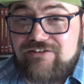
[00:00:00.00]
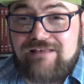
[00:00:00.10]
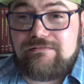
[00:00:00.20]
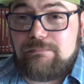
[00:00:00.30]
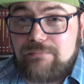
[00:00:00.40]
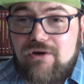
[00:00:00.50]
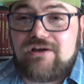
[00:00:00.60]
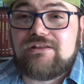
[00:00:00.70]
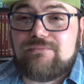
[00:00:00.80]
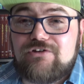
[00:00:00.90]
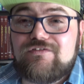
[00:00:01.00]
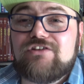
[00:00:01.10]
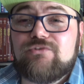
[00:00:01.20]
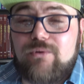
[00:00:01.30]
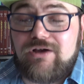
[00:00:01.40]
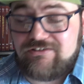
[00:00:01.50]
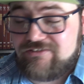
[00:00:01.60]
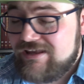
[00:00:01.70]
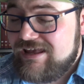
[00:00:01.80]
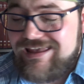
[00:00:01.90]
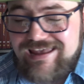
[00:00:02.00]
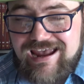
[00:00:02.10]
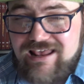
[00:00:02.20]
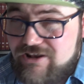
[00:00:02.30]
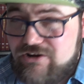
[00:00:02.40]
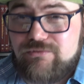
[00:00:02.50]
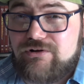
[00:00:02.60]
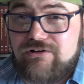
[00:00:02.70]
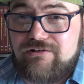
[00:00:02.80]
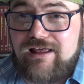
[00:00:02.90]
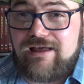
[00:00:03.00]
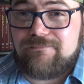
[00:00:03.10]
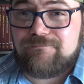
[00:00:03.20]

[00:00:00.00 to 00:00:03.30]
I have to buy the movie twice and I don't want to do that.